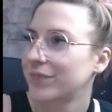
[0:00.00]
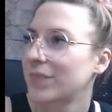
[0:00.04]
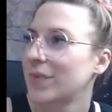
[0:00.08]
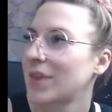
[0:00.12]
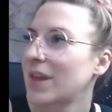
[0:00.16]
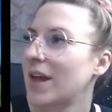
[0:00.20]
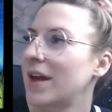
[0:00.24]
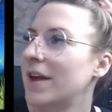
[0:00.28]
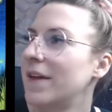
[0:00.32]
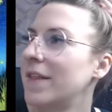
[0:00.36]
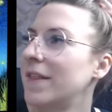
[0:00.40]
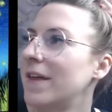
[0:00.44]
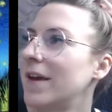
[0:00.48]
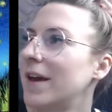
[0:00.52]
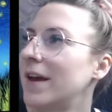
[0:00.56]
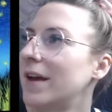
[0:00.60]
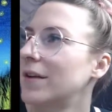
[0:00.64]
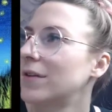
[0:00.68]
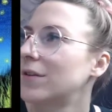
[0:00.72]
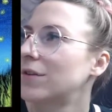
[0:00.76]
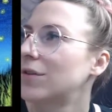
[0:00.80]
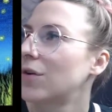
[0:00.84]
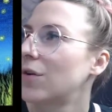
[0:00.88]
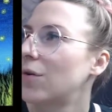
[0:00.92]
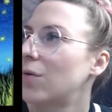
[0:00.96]
And then,
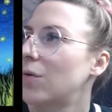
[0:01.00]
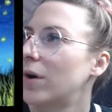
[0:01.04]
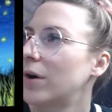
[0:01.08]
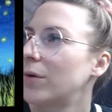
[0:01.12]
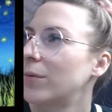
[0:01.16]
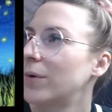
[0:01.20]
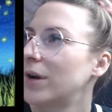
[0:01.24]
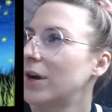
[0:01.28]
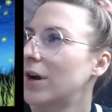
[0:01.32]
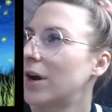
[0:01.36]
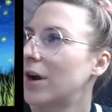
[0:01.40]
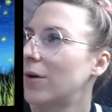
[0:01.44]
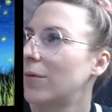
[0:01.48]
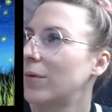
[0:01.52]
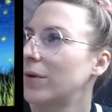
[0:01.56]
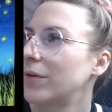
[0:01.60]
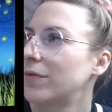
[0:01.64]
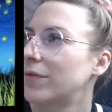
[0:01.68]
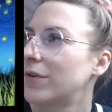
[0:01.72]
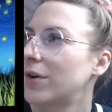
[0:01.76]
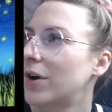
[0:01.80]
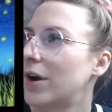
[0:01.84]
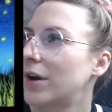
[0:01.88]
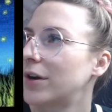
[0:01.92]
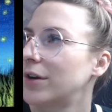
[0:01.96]
so what do we got? We've
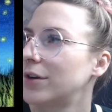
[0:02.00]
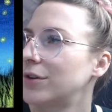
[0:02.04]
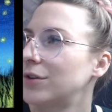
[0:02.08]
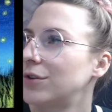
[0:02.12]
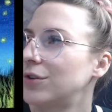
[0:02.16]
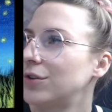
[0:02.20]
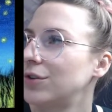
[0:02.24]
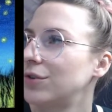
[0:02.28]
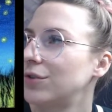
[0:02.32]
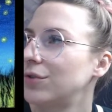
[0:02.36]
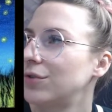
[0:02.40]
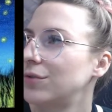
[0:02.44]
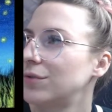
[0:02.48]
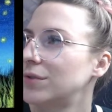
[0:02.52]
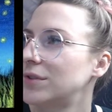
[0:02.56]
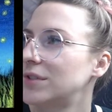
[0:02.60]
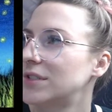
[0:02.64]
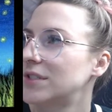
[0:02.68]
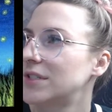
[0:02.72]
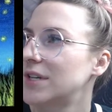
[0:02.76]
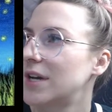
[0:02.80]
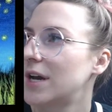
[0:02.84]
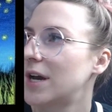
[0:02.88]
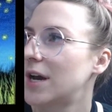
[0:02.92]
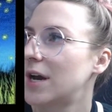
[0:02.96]
got to do
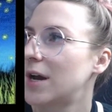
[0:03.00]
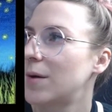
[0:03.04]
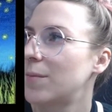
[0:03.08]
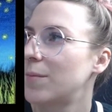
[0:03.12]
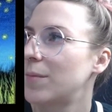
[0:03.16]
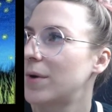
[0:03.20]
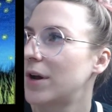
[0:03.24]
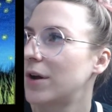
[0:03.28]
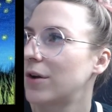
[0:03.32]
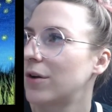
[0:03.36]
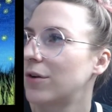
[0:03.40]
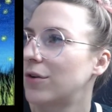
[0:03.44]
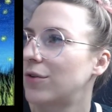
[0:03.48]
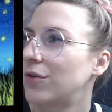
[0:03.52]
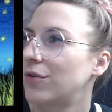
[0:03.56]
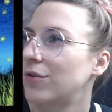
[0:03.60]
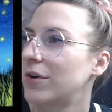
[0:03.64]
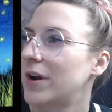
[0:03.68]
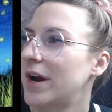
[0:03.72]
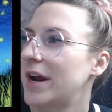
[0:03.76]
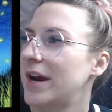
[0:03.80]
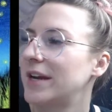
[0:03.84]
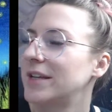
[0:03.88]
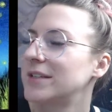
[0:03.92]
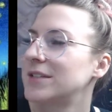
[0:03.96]
some
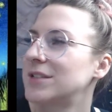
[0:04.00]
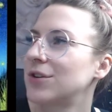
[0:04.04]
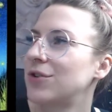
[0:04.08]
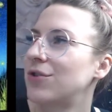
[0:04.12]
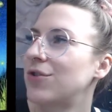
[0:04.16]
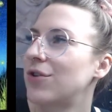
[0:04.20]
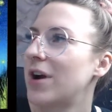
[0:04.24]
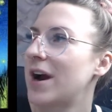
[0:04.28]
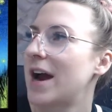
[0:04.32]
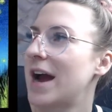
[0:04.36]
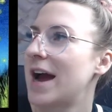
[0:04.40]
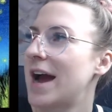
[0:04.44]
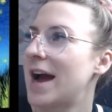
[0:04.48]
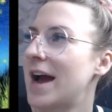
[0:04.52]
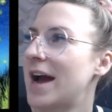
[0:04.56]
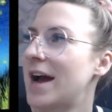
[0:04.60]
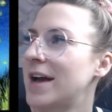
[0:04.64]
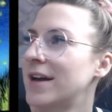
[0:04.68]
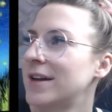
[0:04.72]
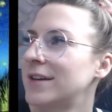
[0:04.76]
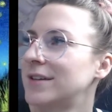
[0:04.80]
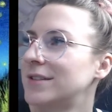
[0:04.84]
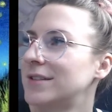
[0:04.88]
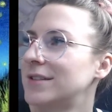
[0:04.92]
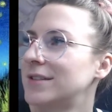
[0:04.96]
grains of
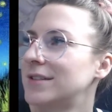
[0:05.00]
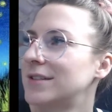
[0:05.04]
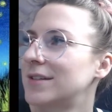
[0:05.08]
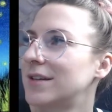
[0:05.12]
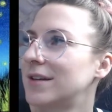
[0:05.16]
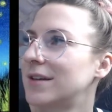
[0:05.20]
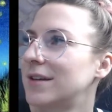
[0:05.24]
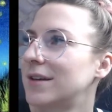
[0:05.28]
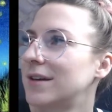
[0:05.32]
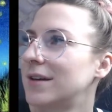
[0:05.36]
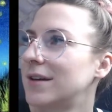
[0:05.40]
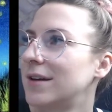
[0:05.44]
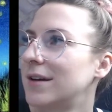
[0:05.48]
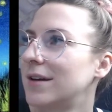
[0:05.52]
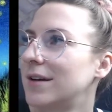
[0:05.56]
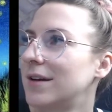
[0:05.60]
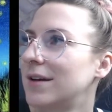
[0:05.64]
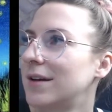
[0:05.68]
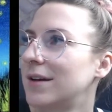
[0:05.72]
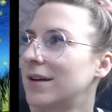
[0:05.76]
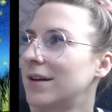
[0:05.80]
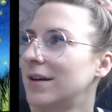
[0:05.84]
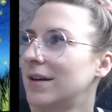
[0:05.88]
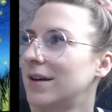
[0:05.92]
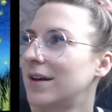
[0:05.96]
grass
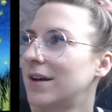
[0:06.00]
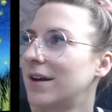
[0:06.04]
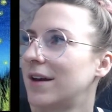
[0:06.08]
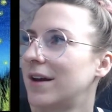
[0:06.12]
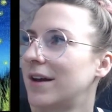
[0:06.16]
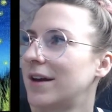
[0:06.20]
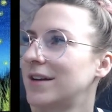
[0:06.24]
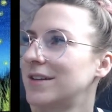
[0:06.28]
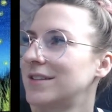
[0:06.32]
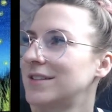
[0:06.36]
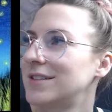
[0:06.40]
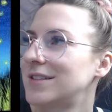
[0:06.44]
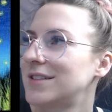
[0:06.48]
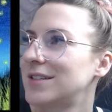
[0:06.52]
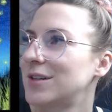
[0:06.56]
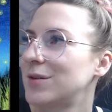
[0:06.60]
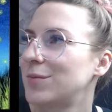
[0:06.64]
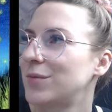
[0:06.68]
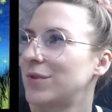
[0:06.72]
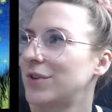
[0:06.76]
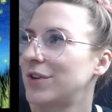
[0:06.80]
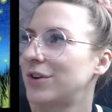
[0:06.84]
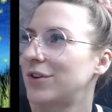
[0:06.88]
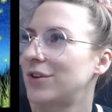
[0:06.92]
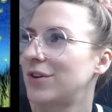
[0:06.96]
and
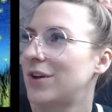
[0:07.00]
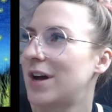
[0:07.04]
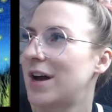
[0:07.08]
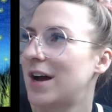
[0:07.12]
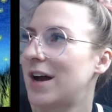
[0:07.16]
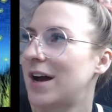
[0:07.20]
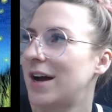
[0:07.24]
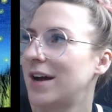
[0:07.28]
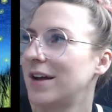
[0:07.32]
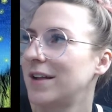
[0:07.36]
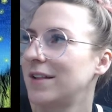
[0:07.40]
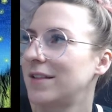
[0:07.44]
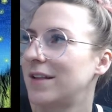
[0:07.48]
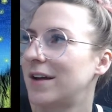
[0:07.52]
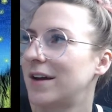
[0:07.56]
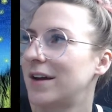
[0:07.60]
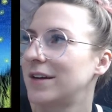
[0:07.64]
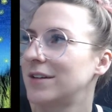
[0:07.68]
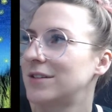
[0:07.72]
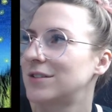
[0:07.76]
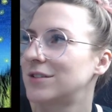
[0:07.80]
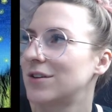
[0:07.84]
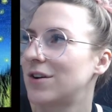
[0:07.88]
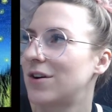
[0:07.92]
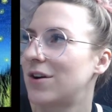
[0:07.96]
some little
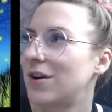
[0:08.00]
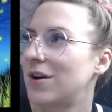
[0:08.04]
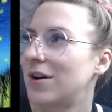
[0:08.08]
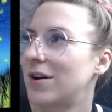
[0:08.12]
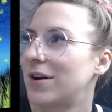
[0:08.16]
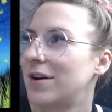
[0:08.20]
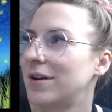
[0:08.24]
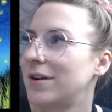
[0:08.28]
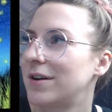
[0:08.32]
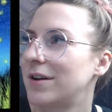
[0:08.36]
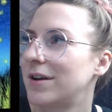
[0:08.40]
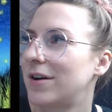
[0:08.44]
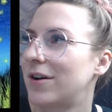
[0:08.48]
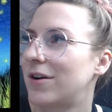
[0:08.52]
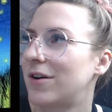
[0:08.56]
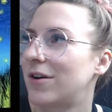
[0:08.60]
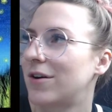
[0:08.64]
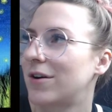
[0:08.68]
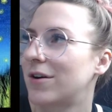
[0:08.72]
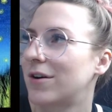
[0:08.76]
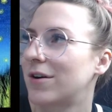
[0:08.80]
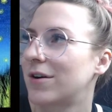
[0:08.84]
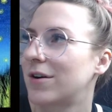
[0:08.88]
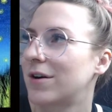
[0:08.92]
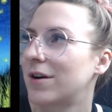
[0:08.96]
highlights on
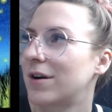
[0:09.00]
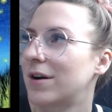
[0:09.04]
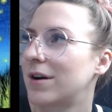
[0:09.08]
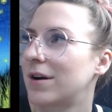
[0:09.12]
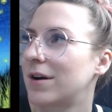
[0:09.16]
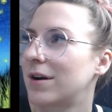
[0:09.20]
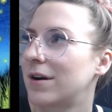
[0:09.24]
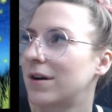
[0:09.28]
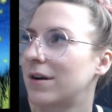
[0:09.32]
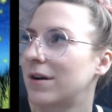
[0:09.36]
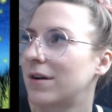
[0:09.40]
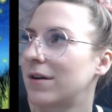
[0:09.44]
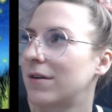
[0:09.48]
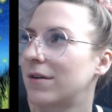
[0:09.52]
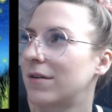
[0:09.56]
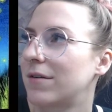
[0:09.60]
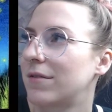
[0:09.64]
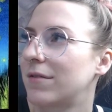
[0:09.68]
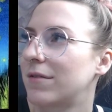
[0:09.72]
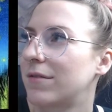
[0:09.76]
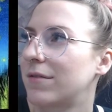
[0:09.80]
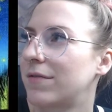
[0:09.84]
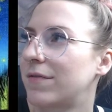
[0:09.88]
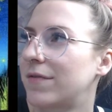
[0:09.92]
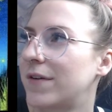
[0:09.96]
our
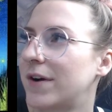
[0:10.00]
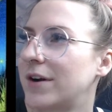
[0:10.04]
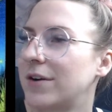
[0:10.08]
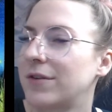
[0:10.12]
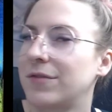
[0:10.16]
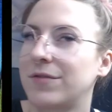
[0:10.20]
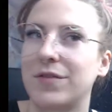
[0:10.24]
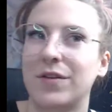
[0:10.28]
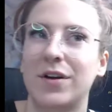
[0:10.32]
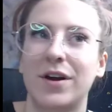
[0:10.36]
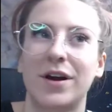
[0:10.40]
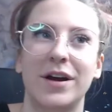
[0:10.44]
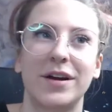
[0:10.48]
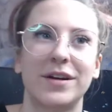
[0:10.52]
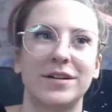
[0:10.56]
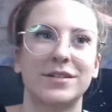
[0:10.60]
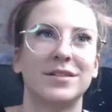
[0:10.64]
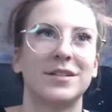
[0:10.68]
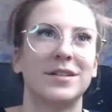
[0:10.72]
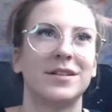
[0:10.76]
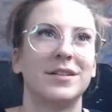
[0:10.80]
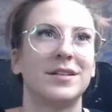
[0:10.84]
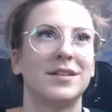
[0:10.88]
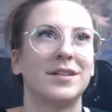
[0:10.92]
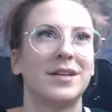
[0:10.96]
fireflies,
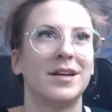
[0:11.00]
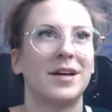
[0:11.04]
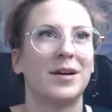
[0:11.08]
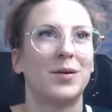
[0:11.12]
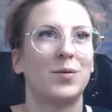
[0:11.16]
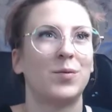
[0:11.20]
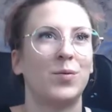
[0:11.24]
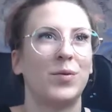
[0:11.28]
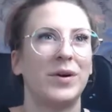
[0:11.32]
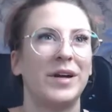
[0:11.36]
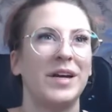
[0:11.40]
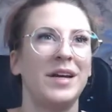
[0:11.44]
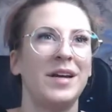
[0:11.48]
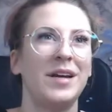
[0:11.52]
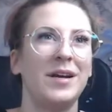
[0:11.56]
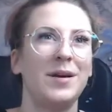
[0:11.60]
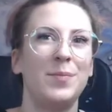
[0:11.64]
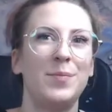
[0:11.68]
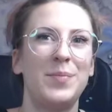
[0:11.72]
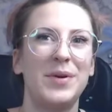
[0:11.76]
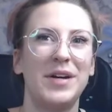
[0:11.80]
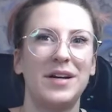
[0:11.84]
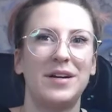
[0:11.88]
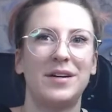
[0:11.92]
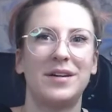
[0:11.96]
and then we
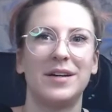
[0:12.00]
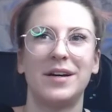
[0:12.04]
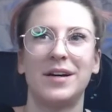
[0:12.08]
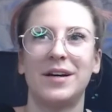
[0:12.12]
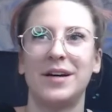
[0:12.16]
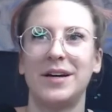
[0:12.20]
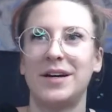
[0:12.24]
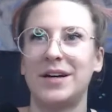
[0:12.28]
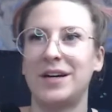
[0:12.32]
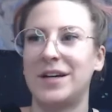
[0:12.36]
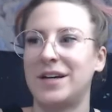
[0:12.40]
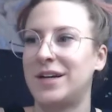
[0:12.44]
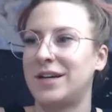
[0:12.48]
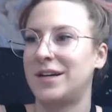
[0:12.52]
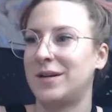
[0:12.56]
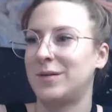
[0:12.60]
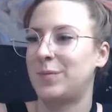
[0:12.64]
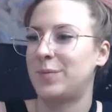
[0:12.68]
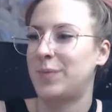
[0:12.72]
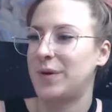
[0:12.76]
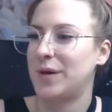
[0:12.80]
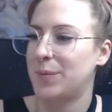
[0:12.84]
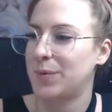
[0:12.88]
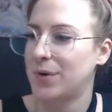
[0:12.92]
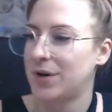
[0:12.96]
be done,
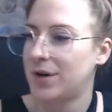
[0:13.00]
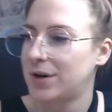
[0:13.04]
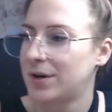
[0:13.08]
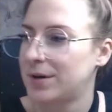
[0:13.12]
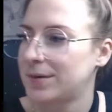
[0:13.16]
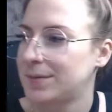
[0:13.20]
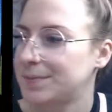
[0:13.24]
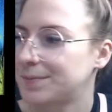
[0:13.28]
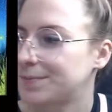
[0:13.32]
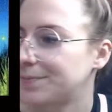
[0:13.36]
people.